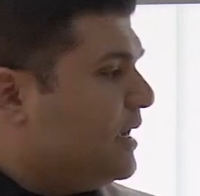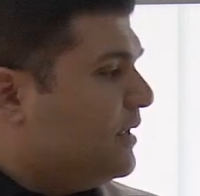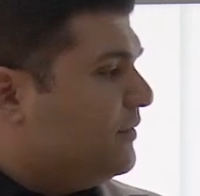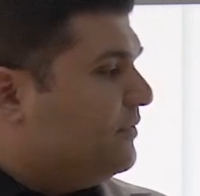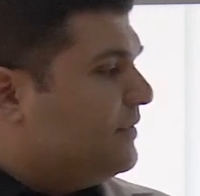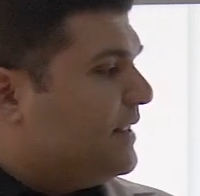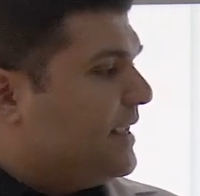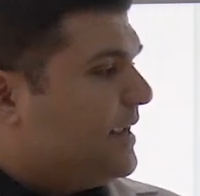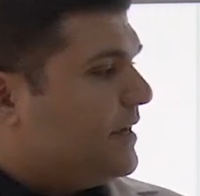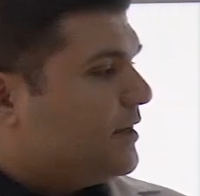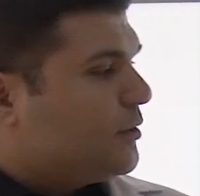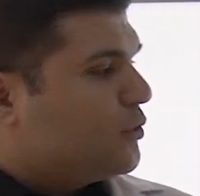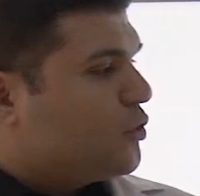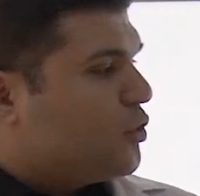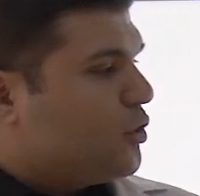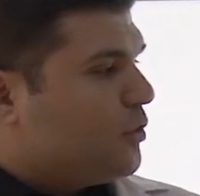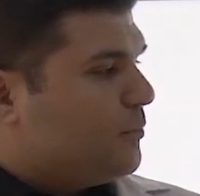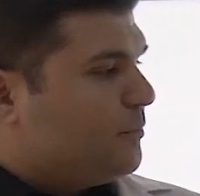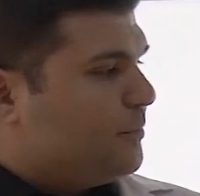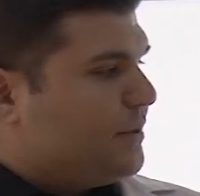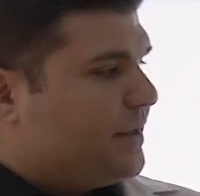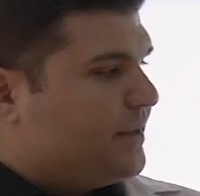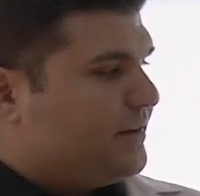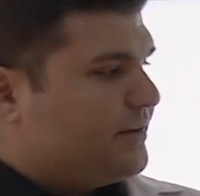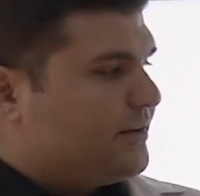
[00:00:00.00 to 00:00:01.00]
Their
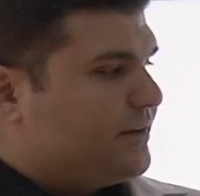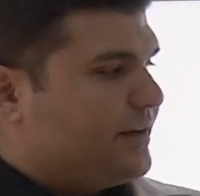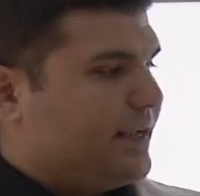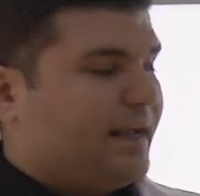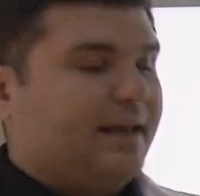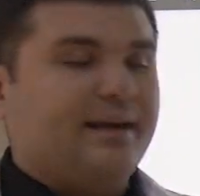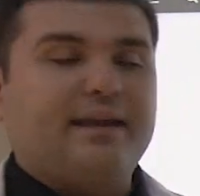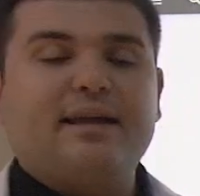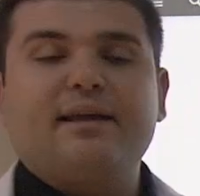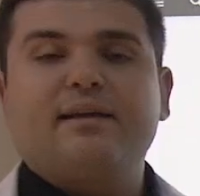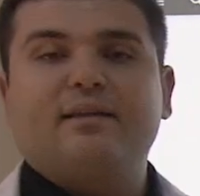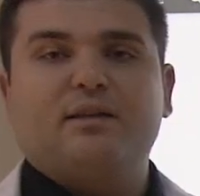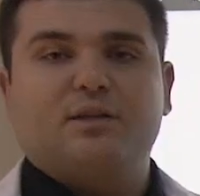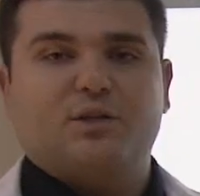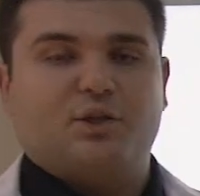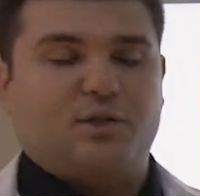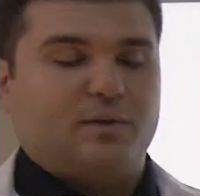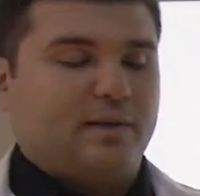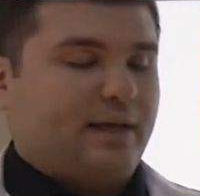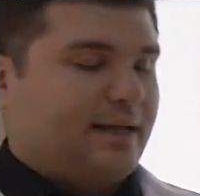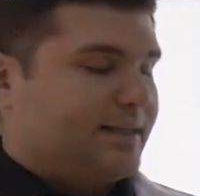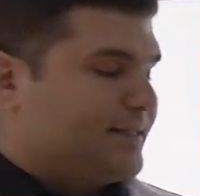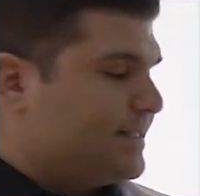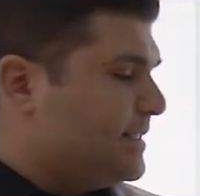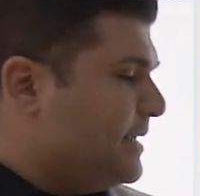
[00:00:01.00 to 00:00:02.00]
computer in English
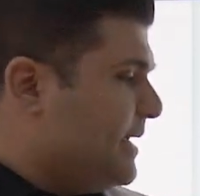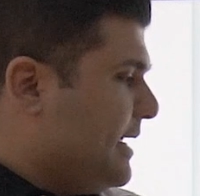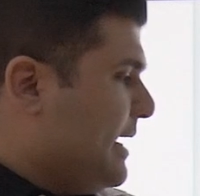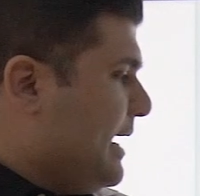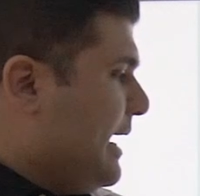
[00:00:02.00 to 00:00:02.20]
class.